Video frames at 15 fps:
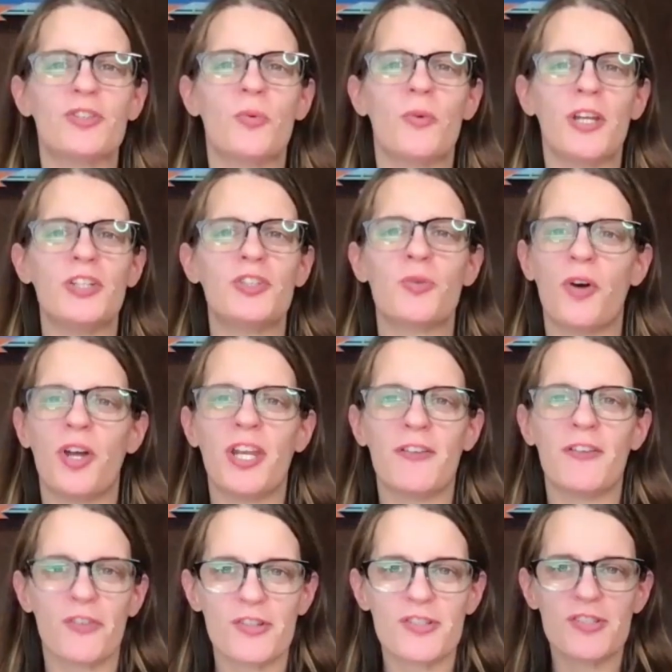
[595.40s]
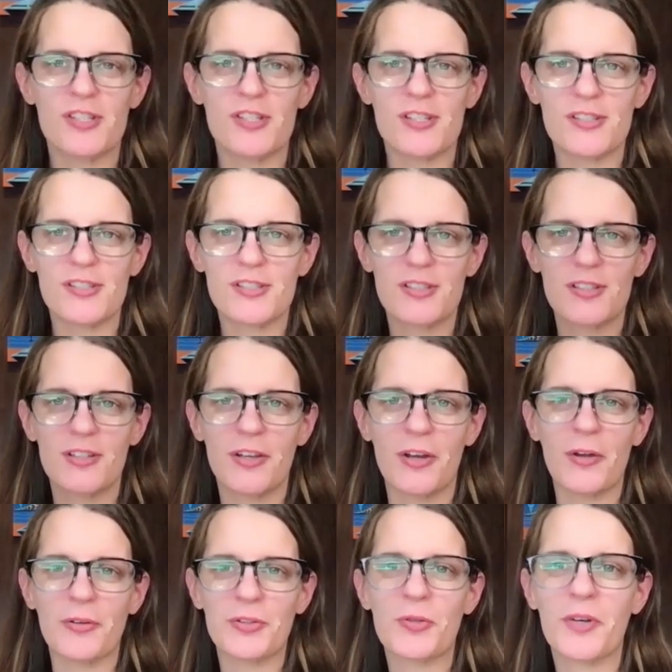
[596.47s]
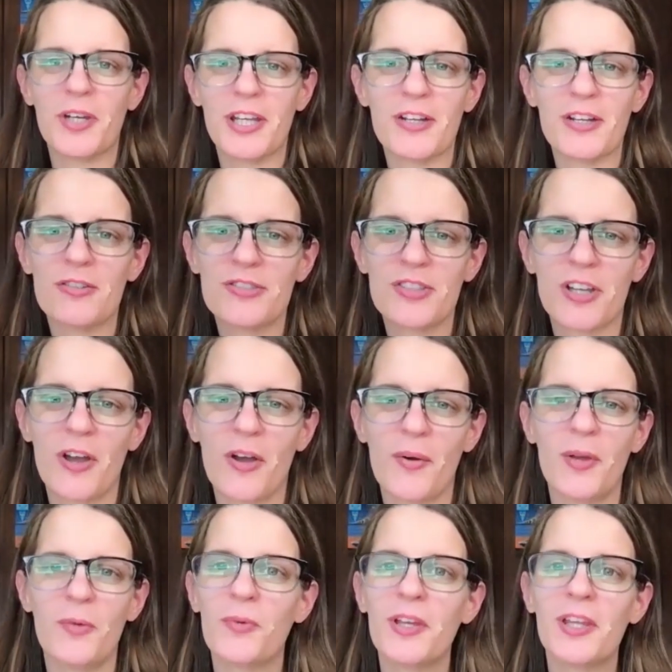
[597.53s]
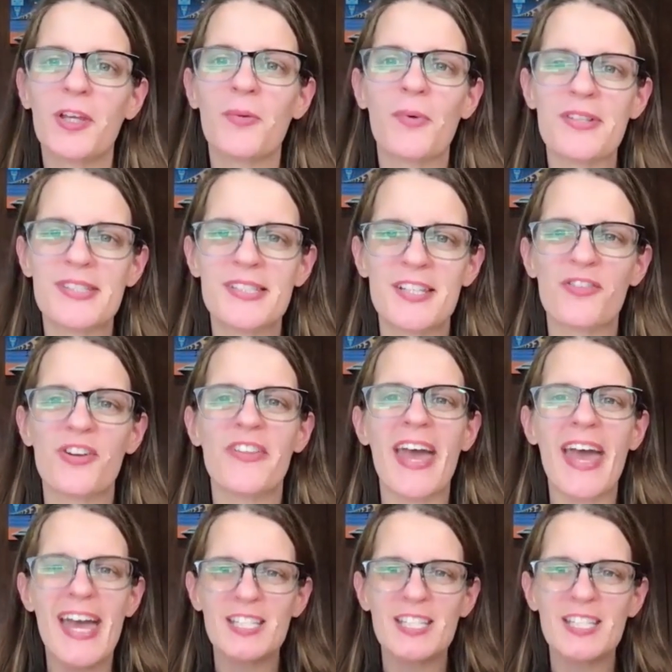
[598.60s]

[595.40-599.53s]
in 2020 versus, 20 years ago, it really was different. The